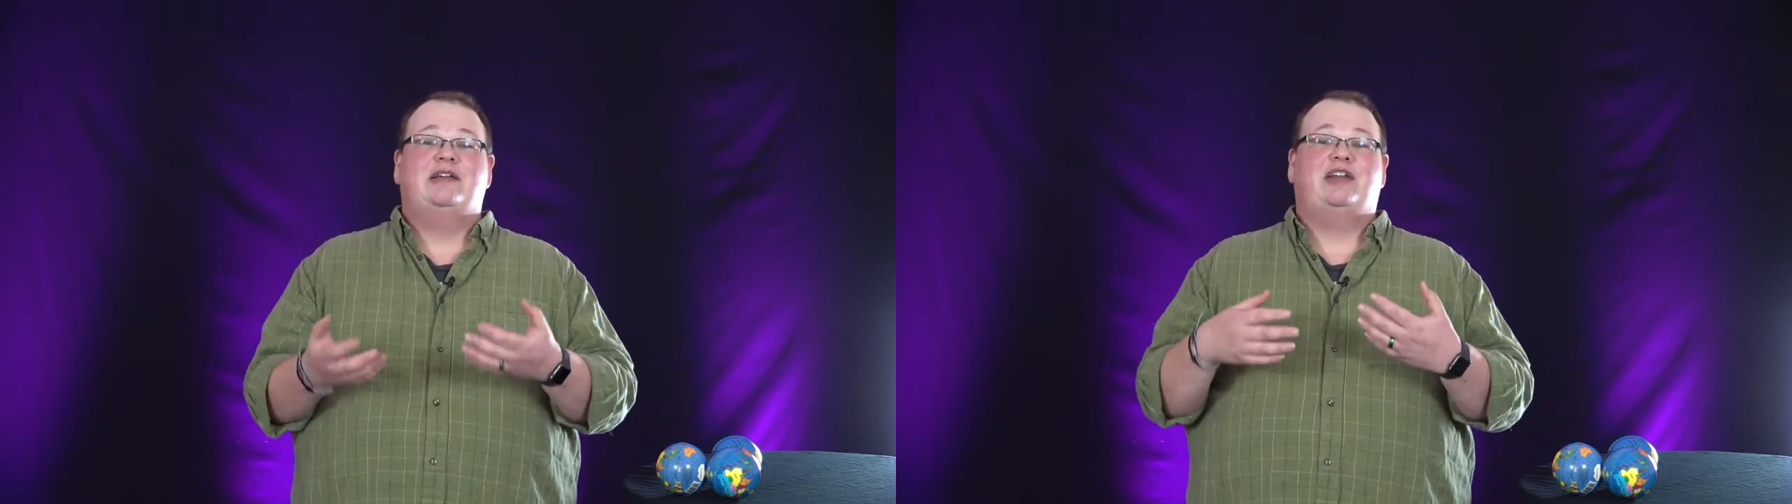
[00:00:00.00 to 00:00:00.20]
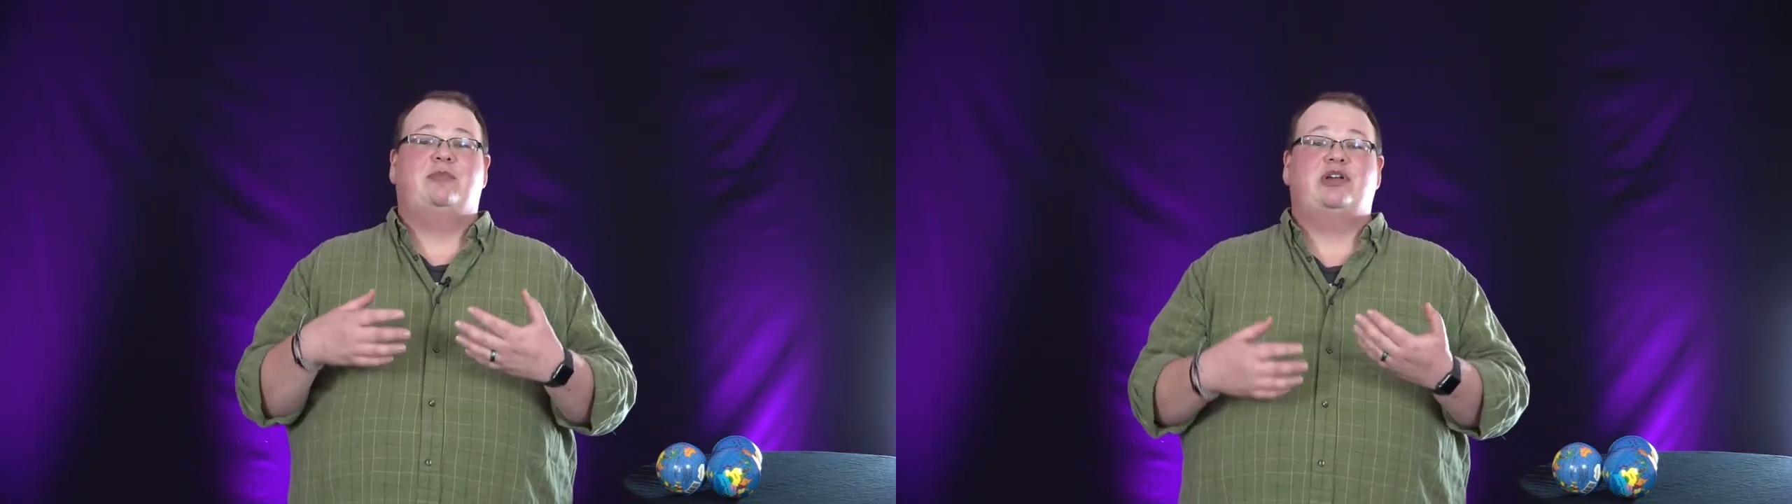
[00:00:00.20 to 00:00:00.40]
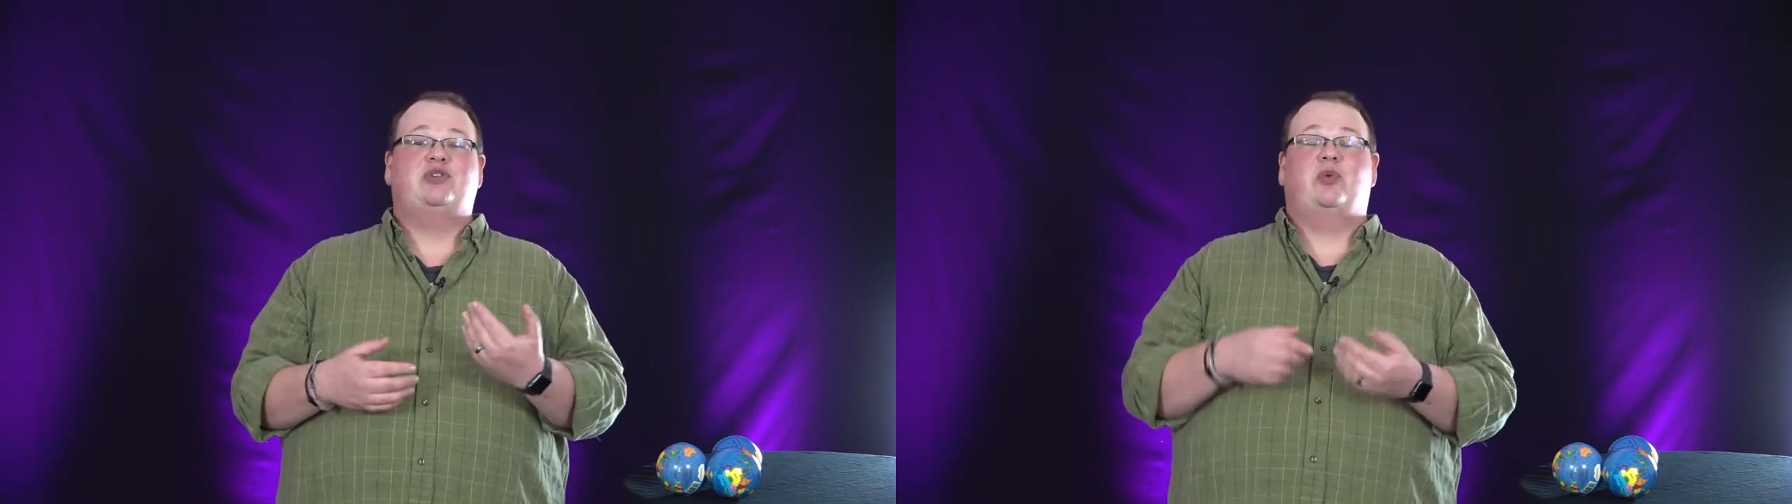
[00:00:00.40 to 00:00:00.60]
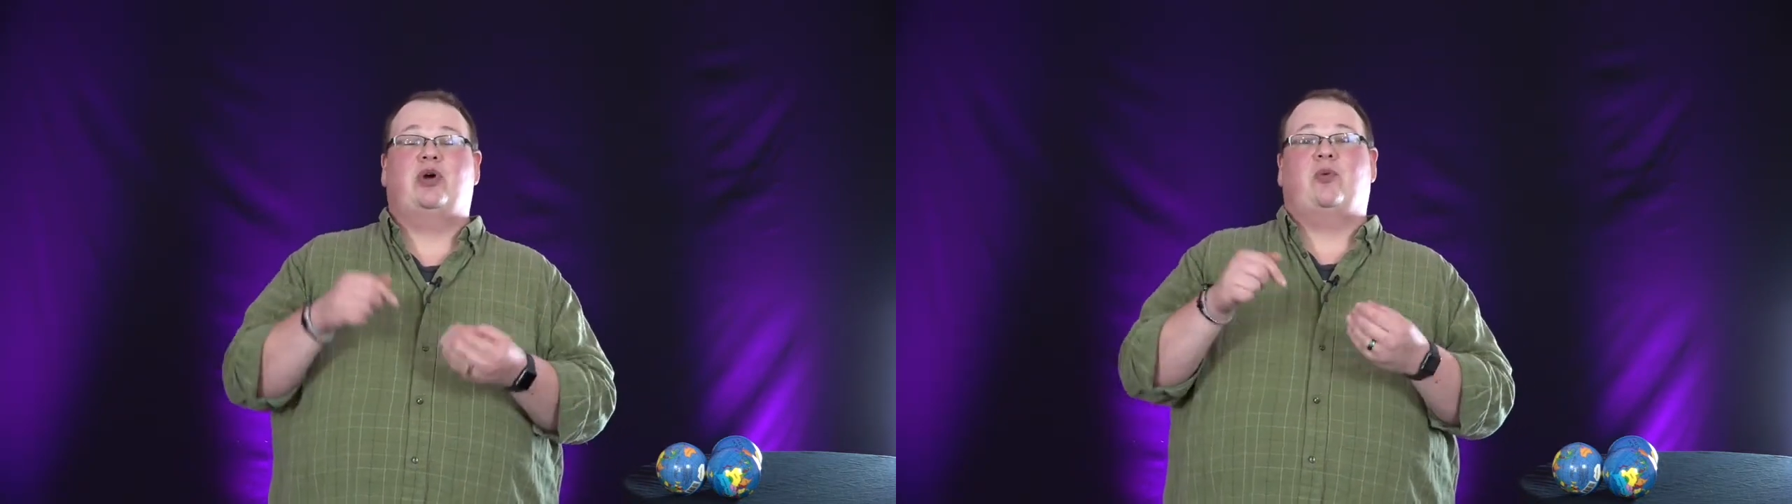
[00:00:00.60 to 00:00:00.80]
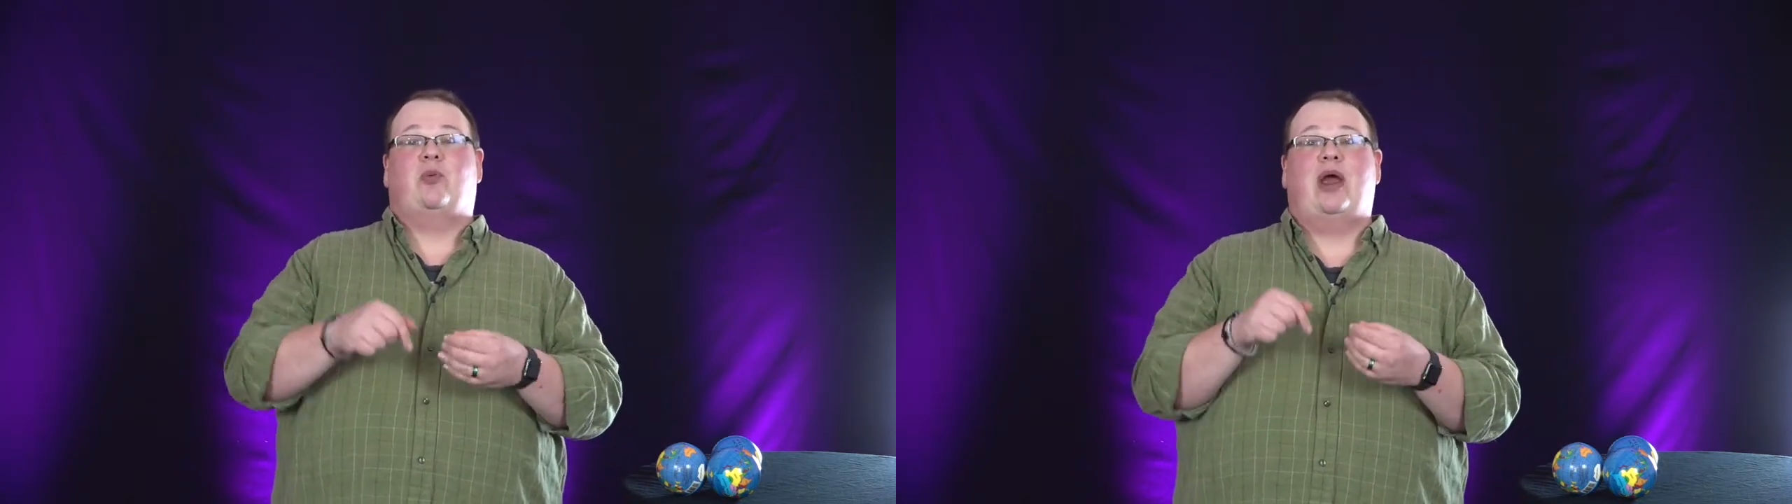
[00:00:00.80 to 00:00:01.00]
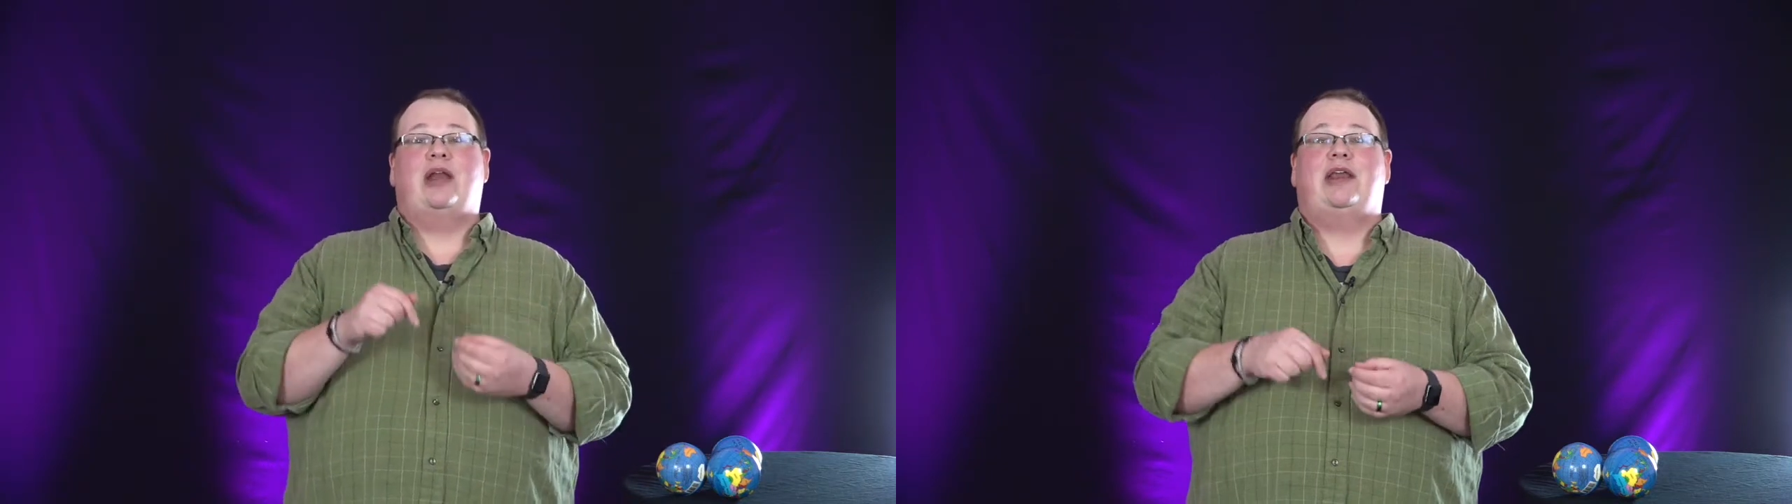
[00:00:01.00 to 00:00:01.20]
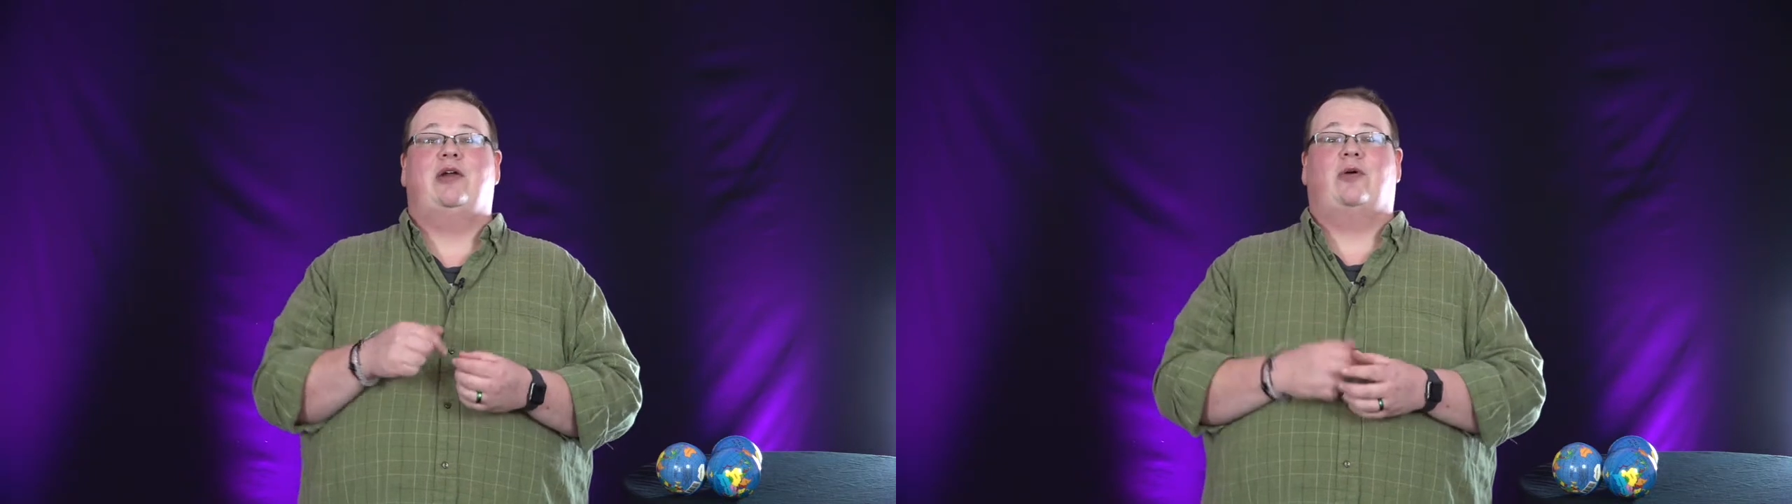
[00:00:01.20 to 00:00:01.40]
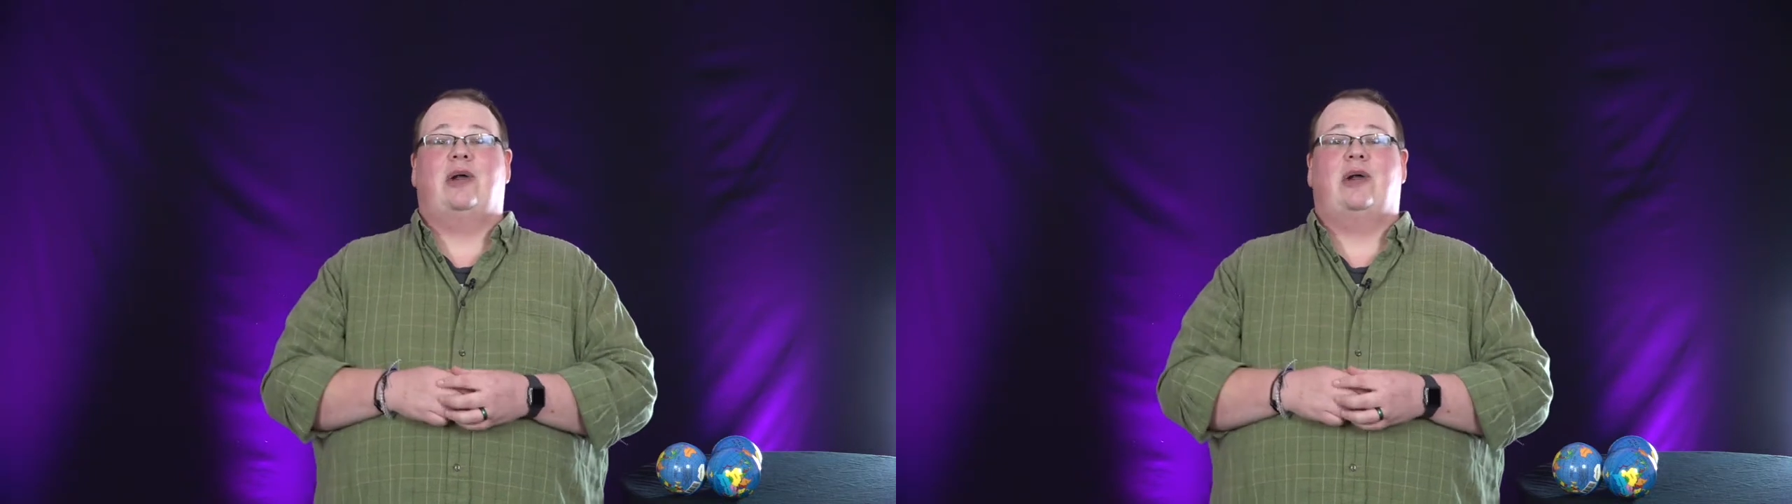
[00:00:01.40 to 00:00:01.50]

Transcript: did mission work right here